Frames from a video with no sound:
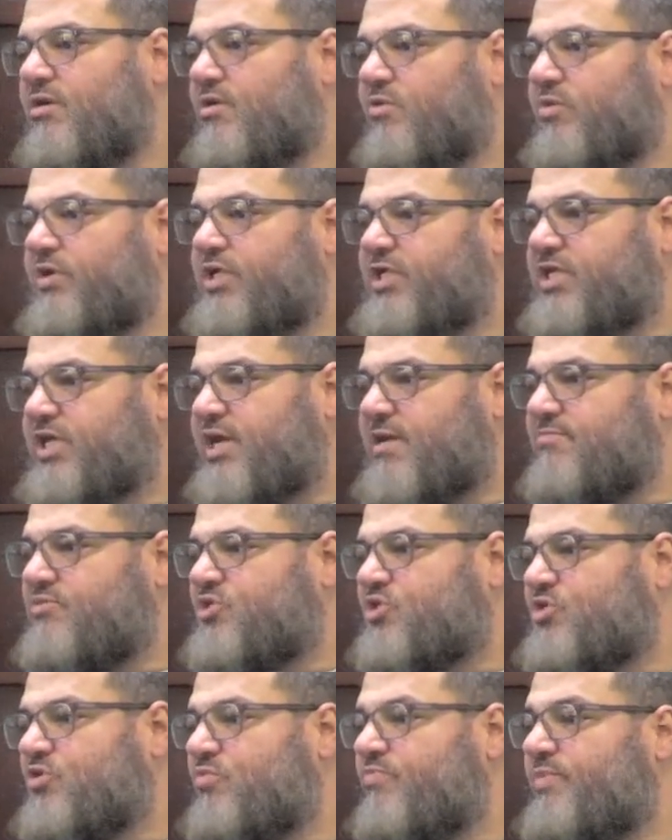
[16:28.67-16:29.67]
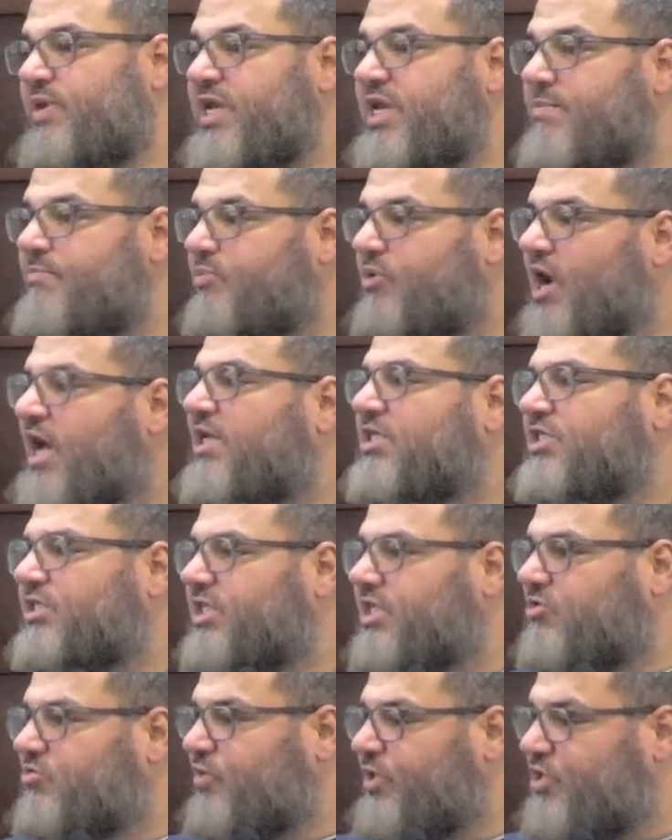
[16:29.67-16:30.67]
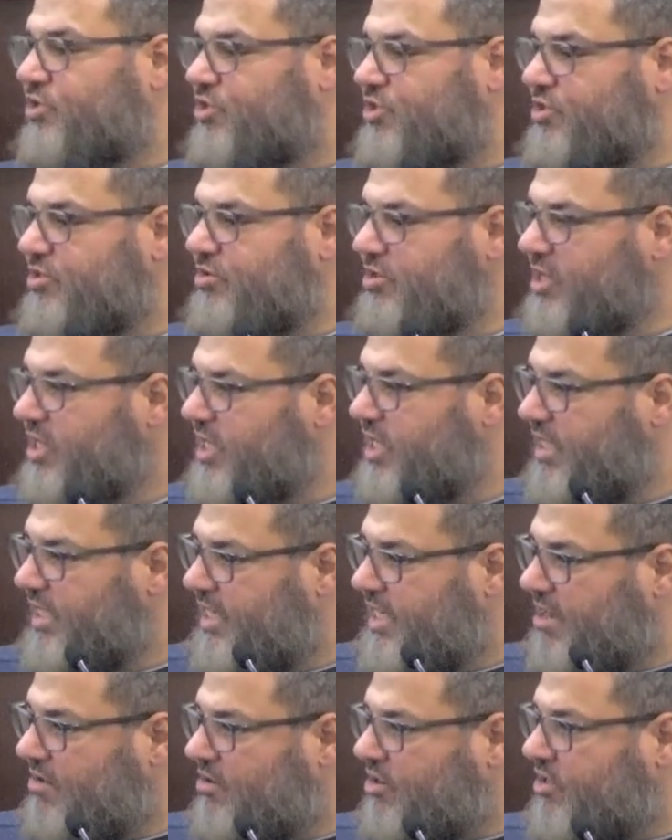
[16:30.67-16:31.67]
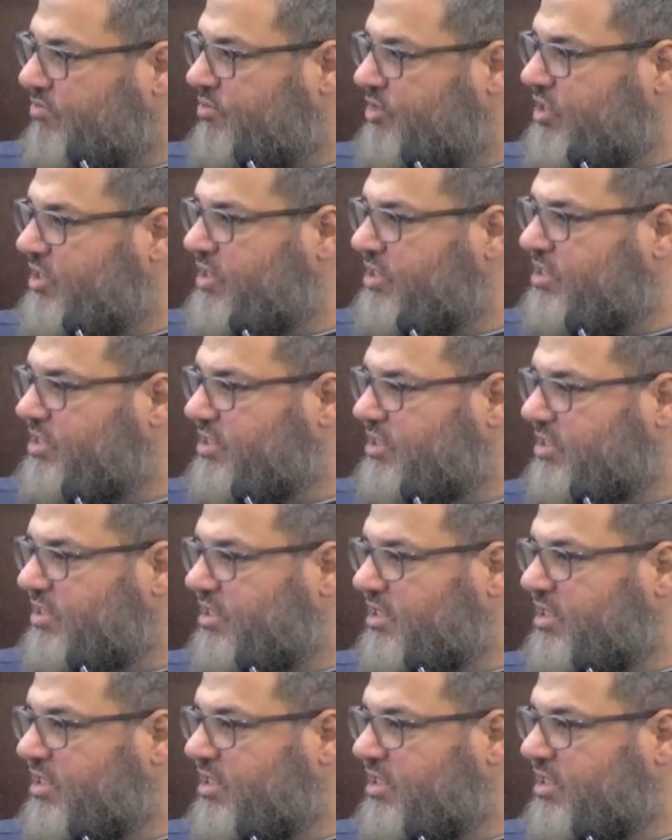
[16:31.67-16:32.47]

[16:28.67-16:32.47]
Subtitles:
when it comes to many projects that we do in our community.